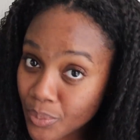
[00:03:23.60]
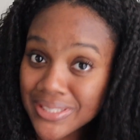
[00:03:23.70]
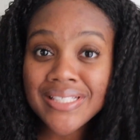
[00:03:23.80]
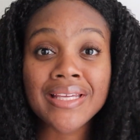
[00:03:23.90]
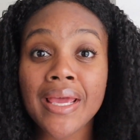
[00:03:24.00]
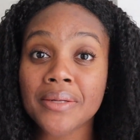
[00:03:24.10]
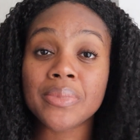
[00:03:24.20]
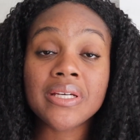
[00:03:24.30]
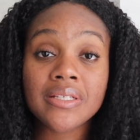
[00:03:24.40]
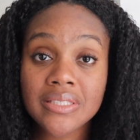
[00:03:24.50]
once again,
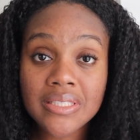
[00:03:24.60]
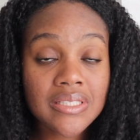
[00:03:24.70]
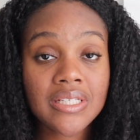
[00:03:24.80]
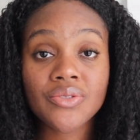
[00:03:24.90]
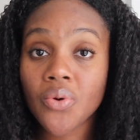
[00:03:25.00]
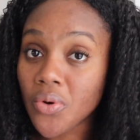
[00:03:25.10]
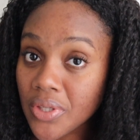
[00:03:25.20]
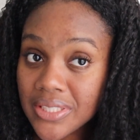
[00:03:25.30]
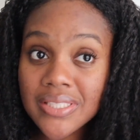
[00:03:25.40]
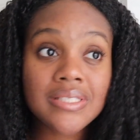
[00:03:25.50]
because it is a
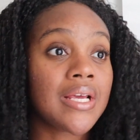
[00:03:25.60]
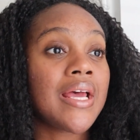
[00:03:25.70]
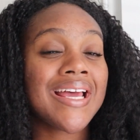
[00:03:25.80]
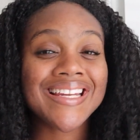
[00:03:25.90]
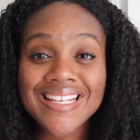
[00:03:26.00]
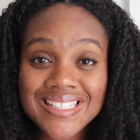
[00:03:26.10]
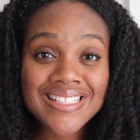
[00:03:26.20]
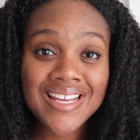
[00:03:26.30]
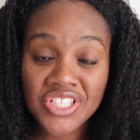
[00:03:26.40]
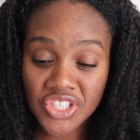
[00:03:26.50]
tourist
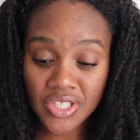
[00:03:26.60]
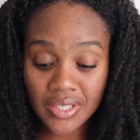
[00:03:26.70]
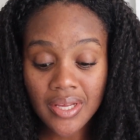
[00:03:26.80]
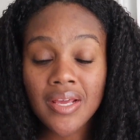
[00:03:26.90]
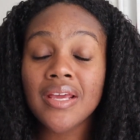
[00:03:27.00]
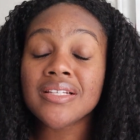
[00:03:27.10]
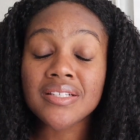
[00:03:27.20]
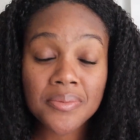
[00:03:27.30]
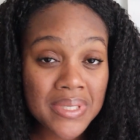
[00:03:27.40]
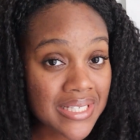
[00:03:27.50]
destination, it's
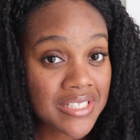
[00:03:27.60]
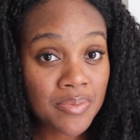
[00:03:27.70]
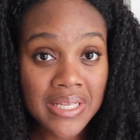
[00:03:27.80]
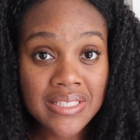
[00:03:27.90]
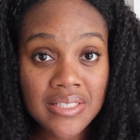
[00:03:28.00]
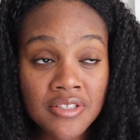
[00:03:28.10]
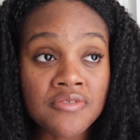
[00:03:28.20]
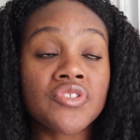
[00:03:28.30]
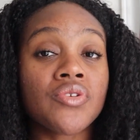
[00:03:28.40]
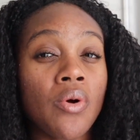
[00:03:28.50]
gonna be
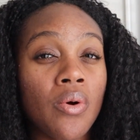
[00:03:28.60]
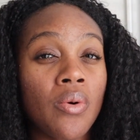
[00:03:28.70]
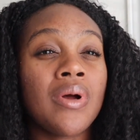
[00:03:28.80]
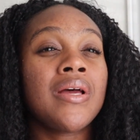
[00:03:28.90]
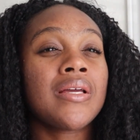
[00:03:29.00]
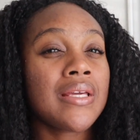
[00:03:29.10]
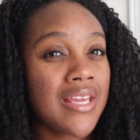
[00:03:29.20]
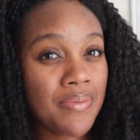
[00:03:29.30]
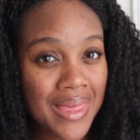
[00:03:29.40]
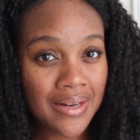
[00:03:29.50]
expensive. So
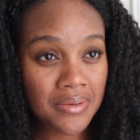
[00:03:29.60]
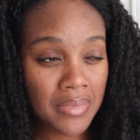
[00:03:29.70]
keep that in